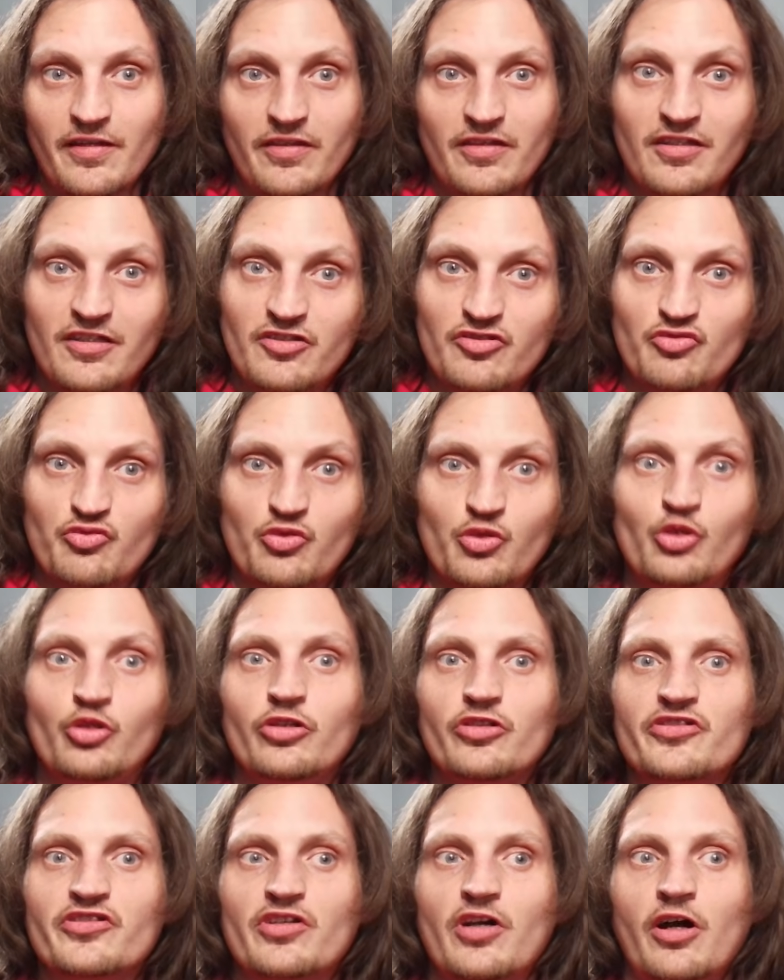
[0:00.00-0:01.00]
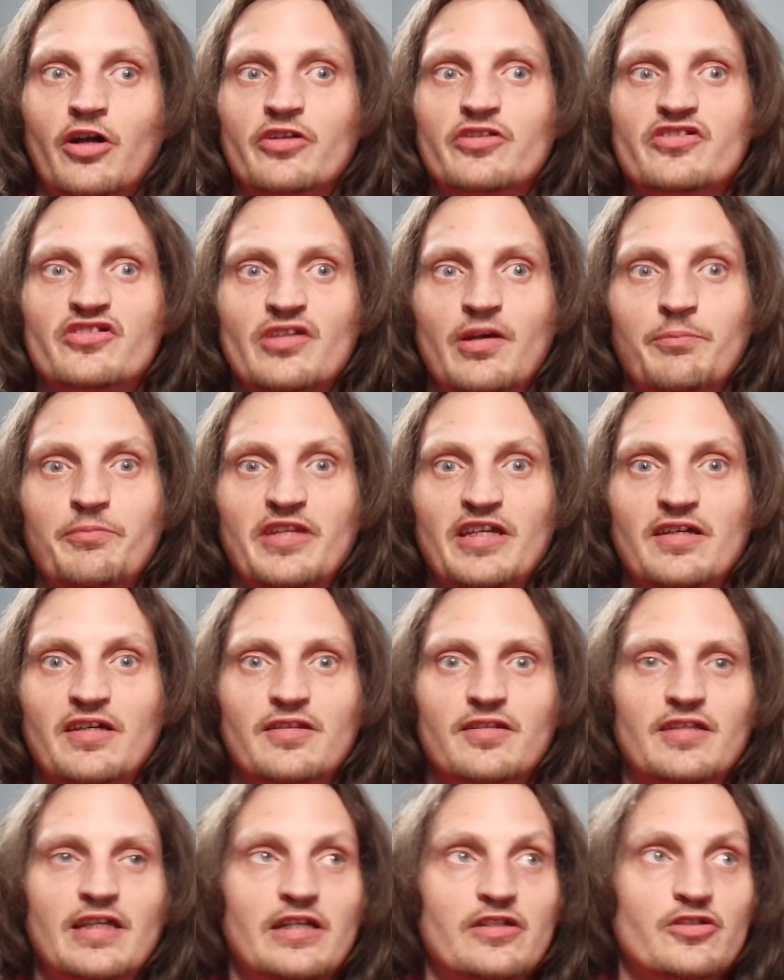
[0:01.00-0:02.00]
These rules aren't something that